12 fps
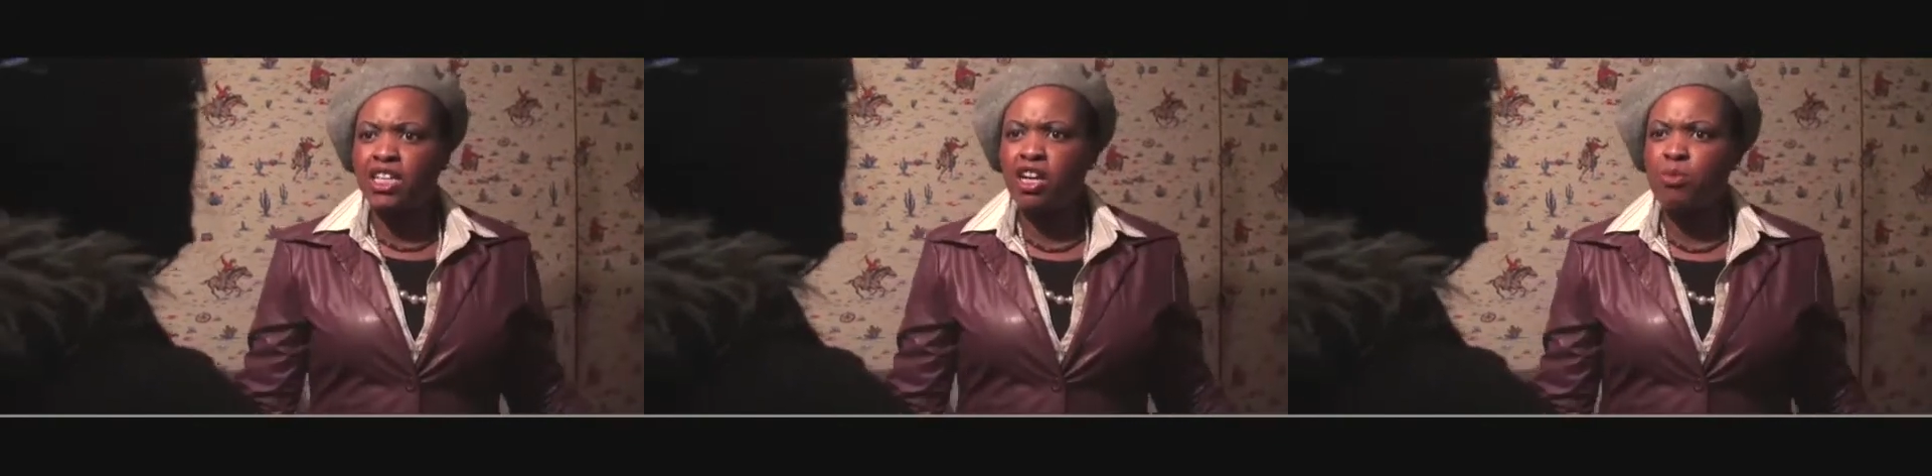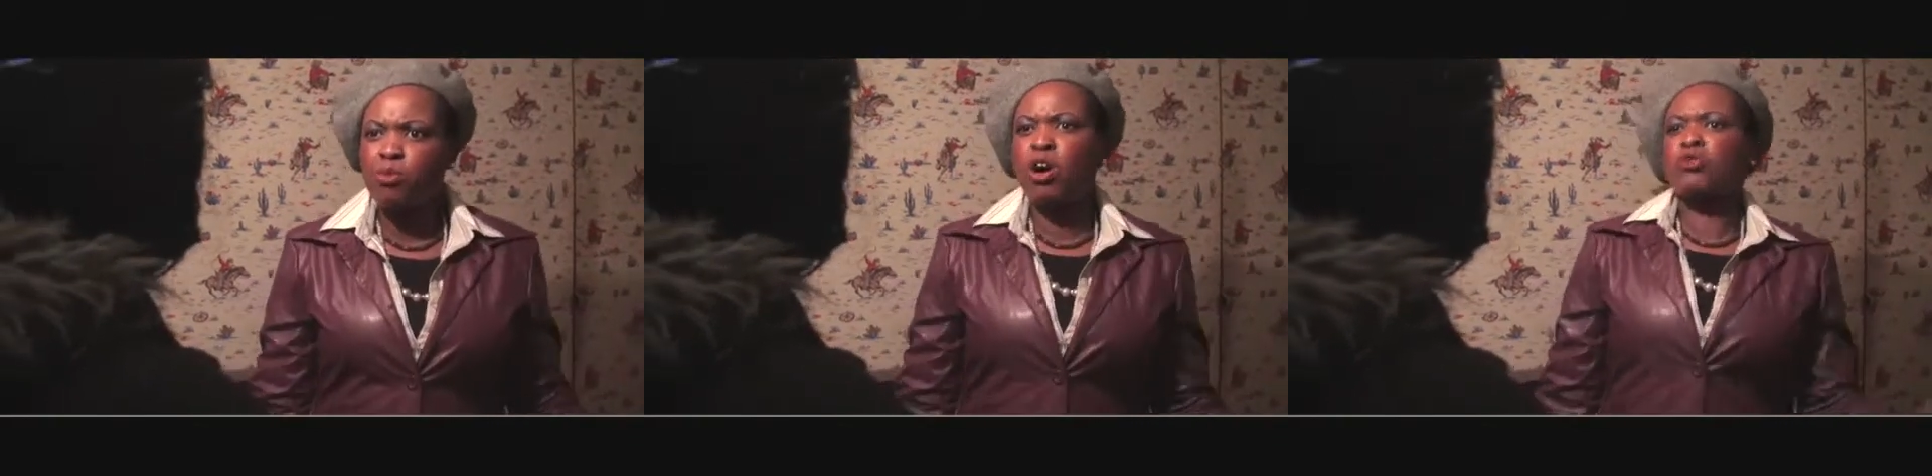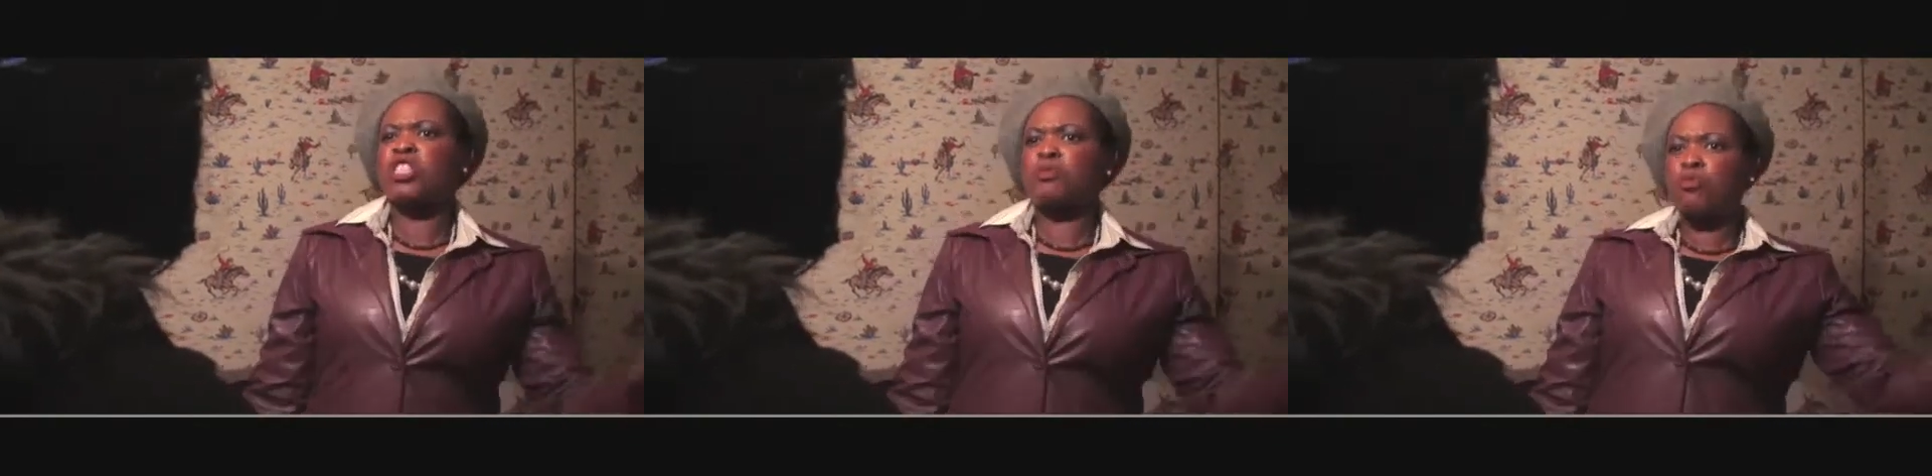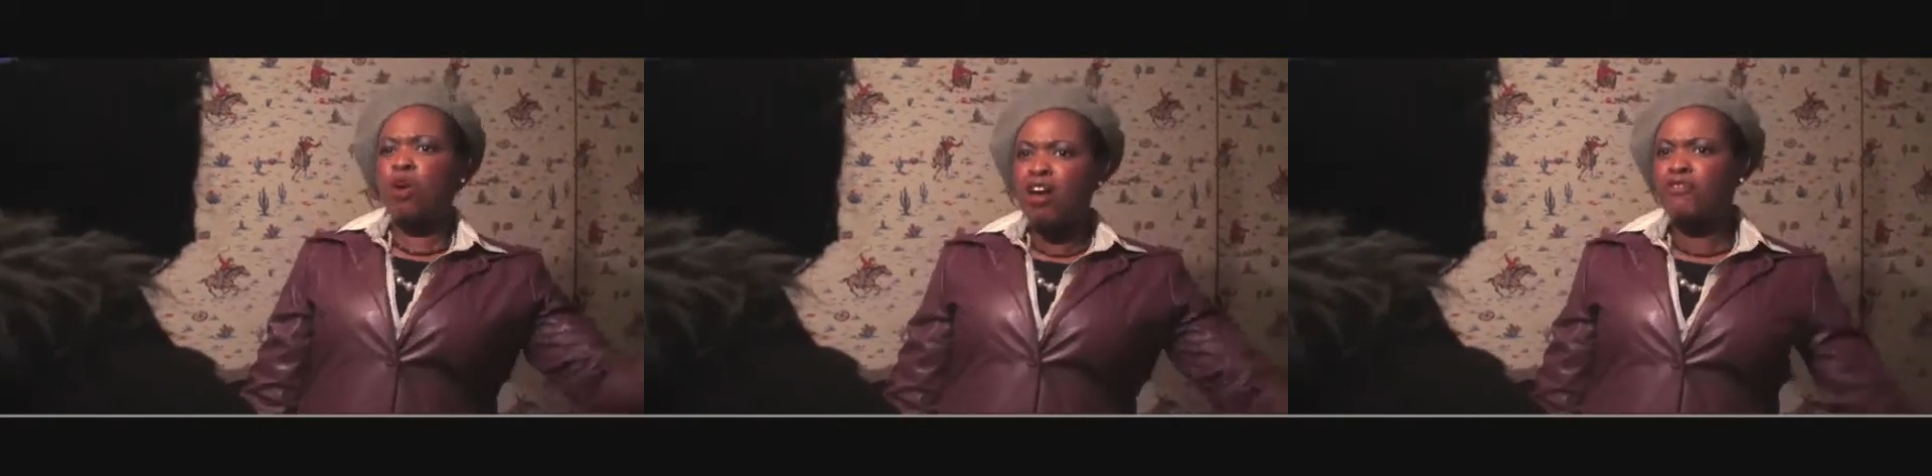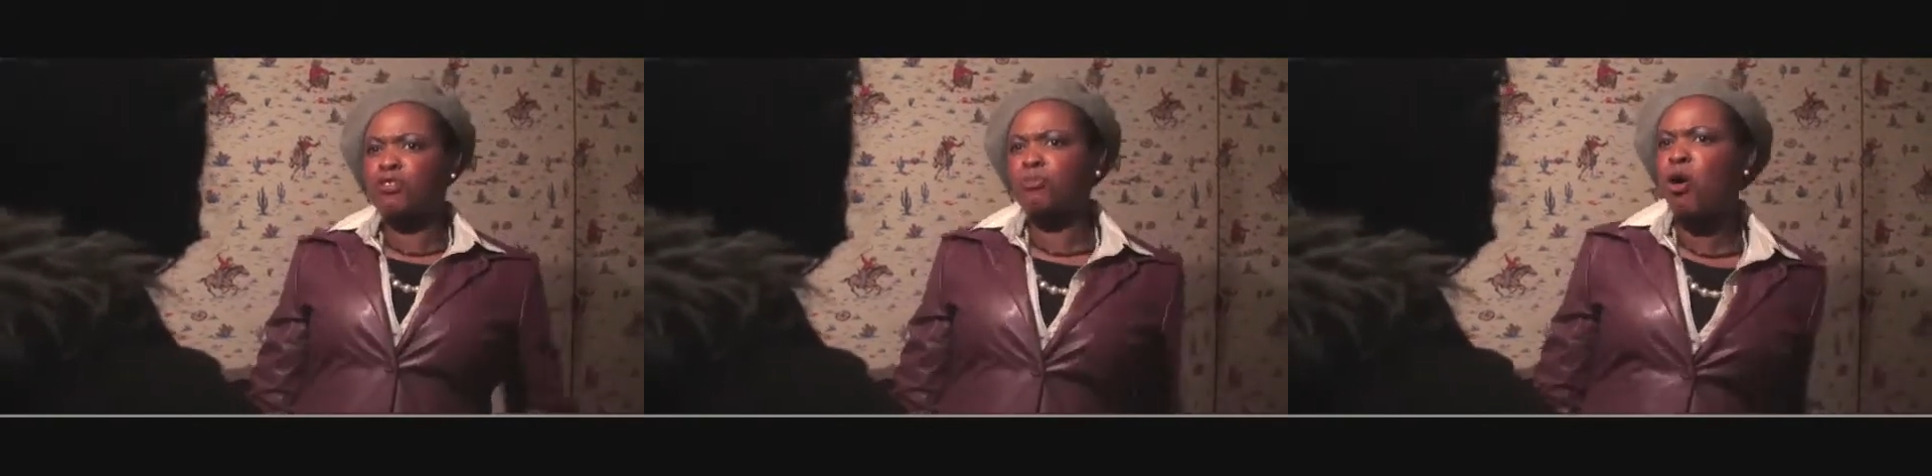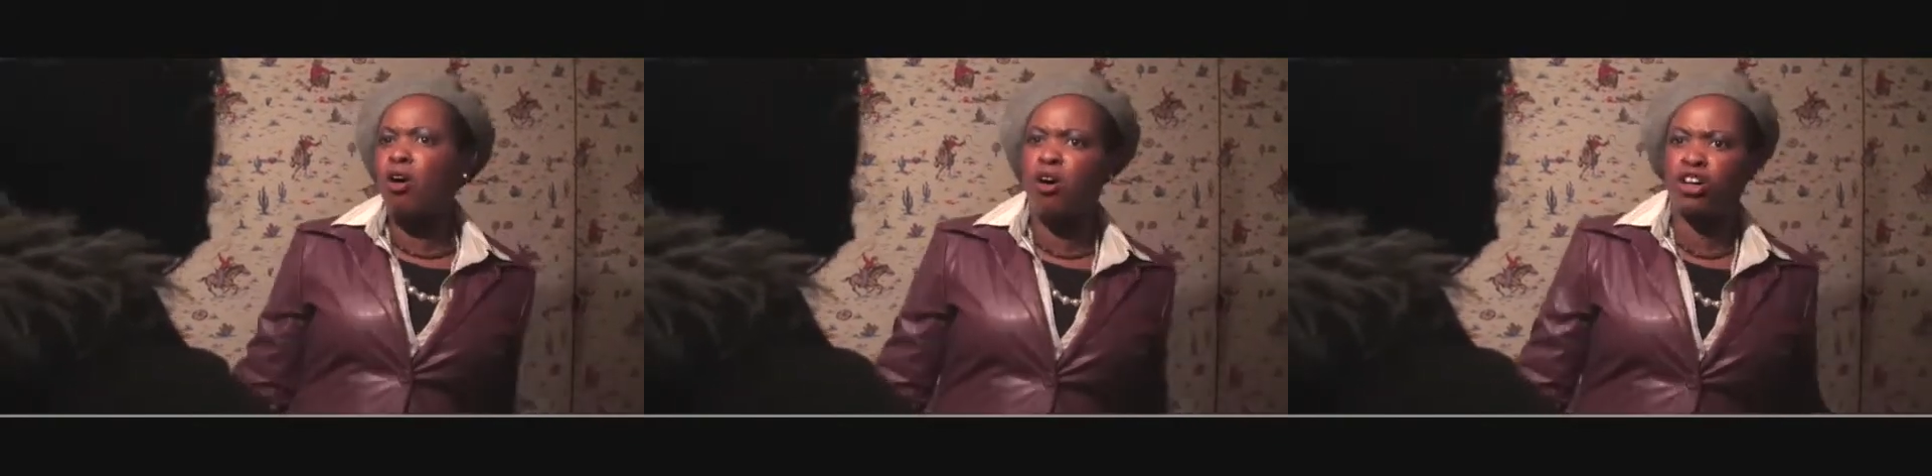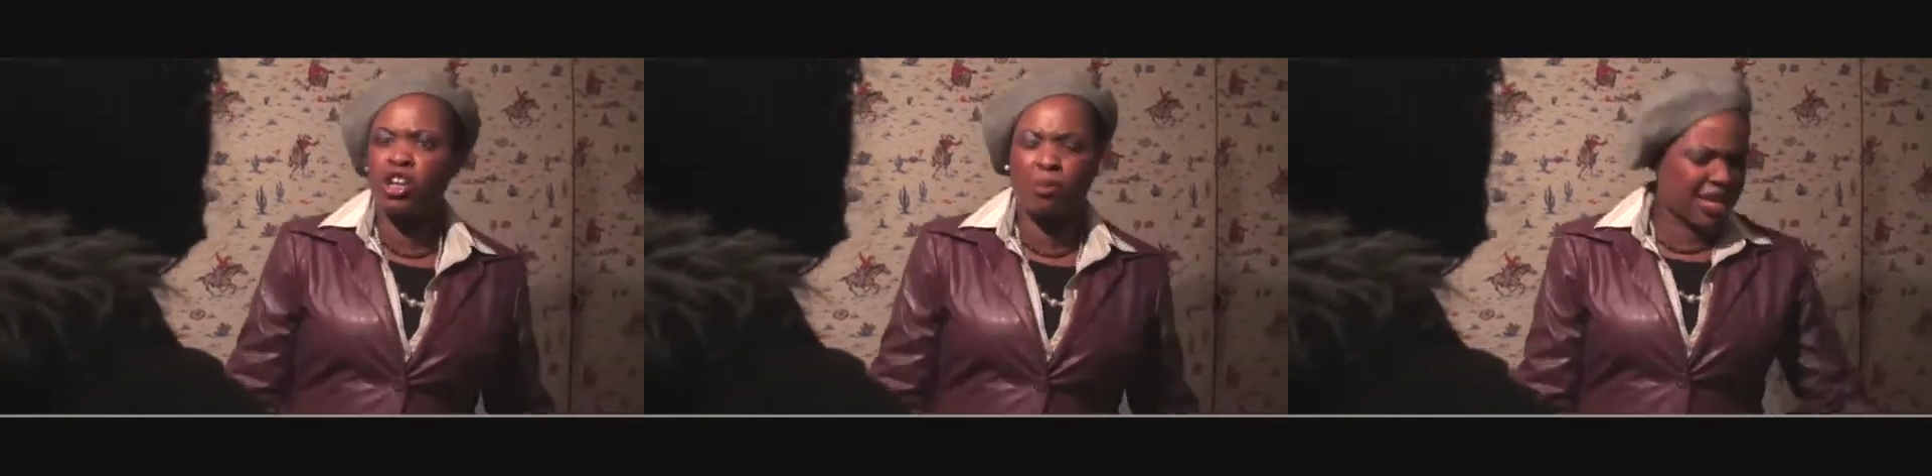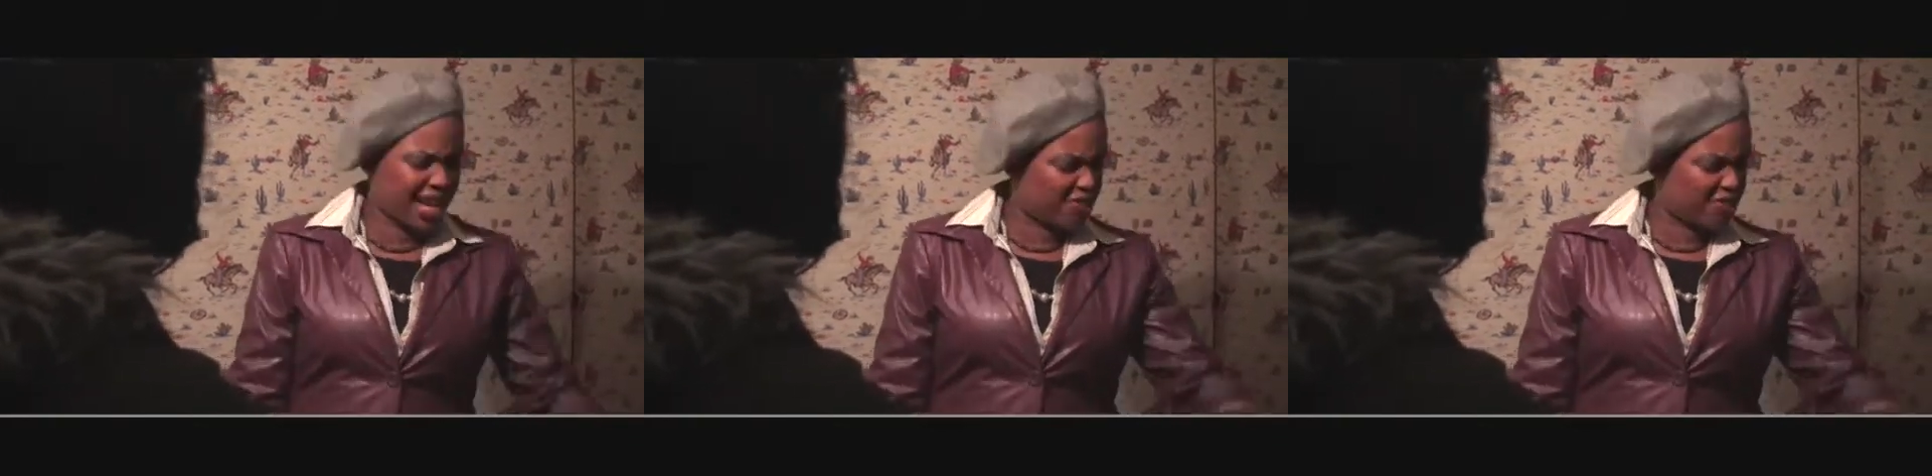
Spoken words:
Yeah, we'd go to the private park, you know what I mean,